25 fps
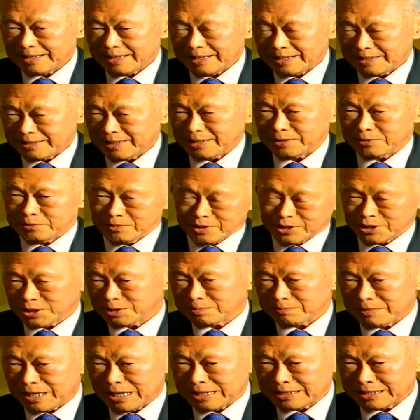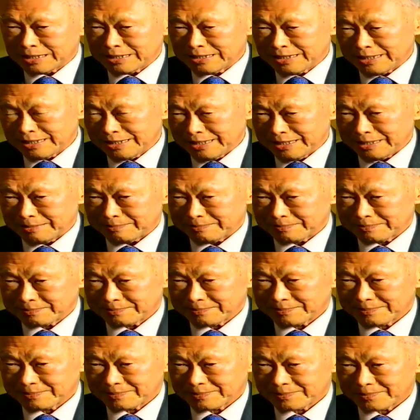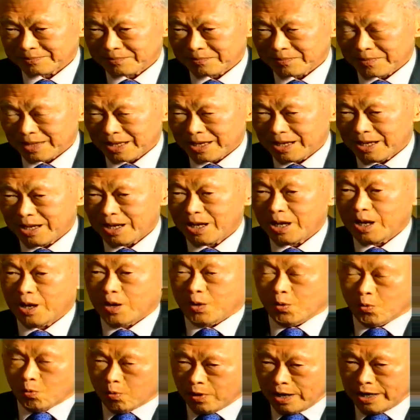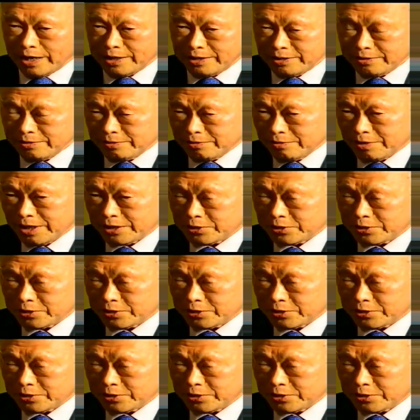and that you are smarter than him? Why do you